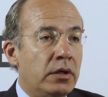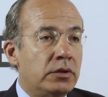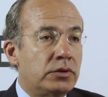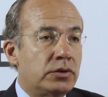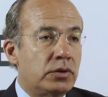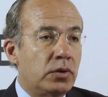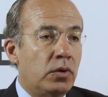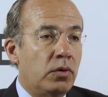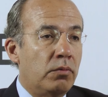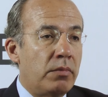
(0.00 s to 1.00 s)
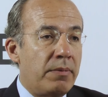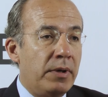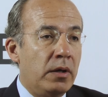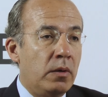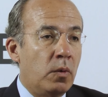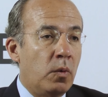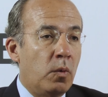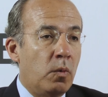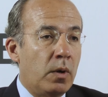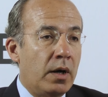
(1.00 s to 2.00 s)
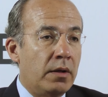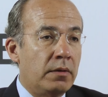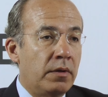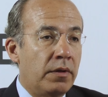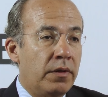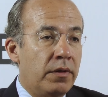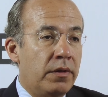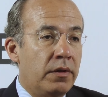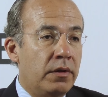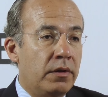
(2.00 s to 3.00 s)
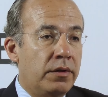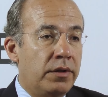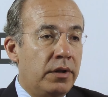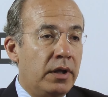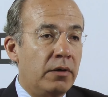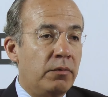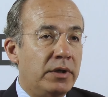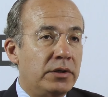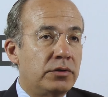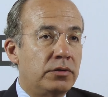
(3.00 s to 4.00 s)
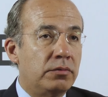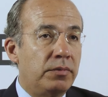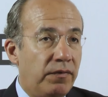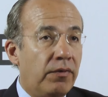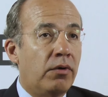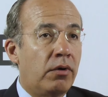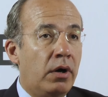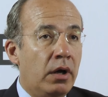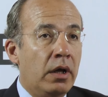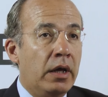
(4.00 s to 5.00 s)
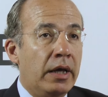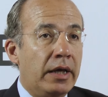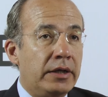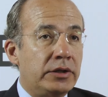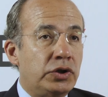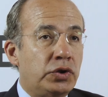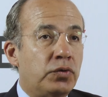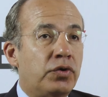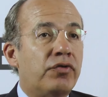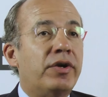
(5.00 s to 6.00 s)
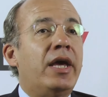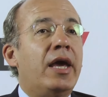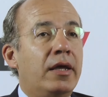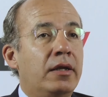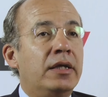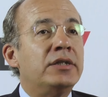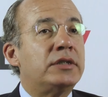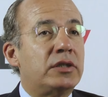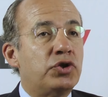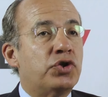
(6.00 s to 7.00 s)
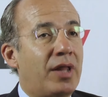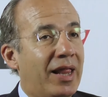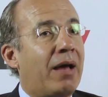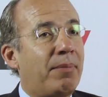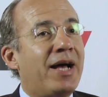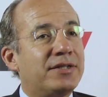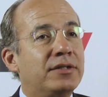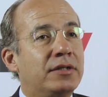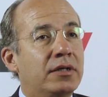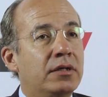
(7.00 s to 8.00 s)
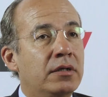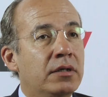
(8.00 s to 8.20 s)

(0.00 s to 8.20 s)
So maybe one thing we need to do before is to create institutional capacity